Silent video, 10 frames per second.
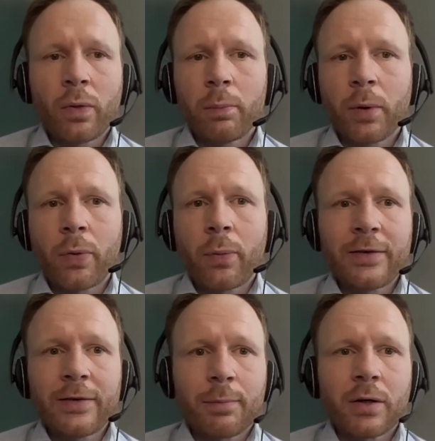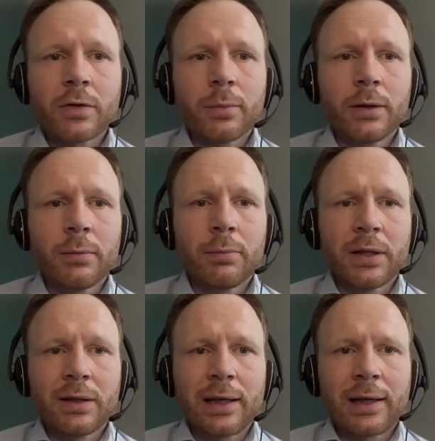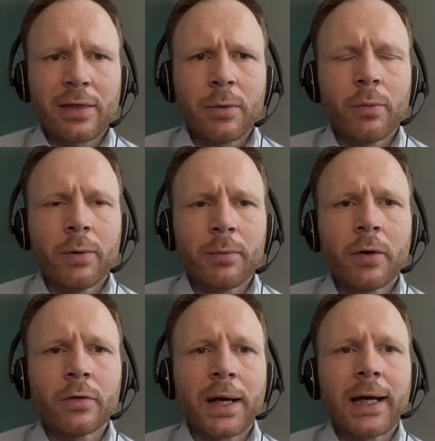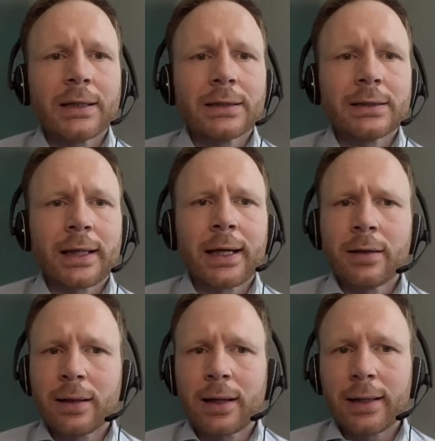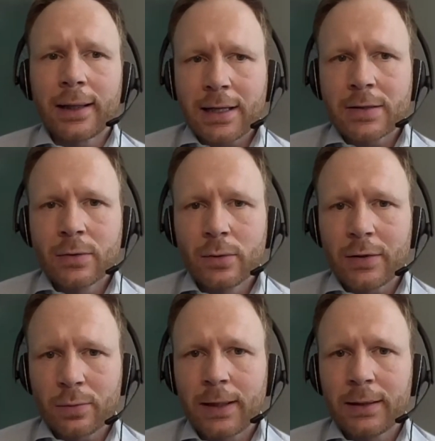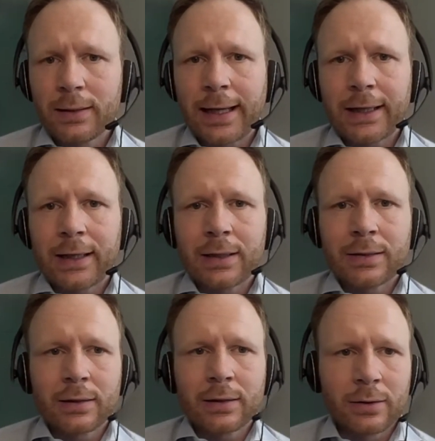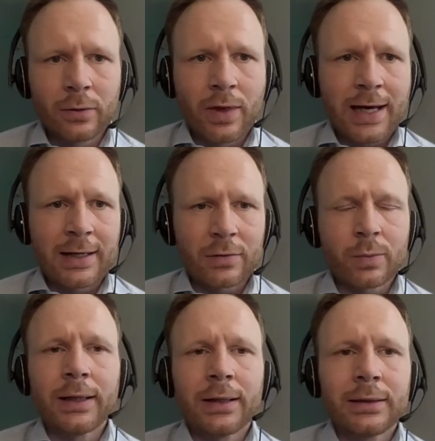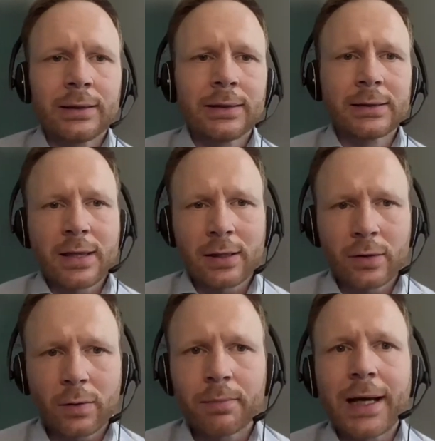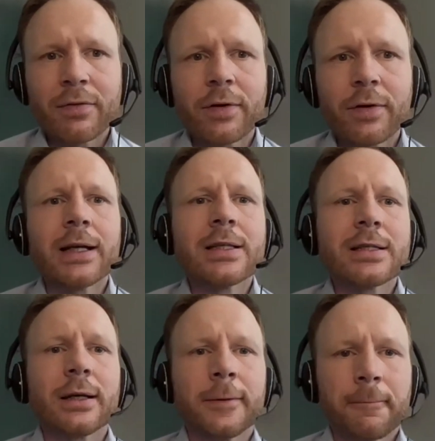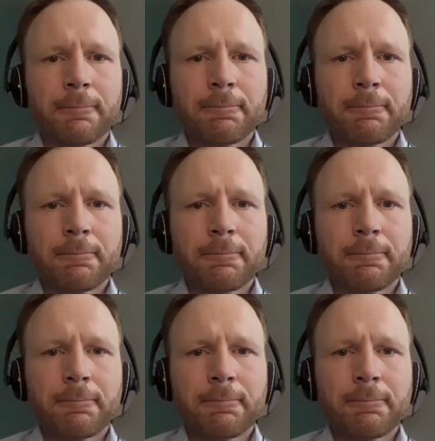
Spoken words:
both ways are possible, but at the moment most banks, and I guess you as well, Eckhard, do that as well, is the combined financing.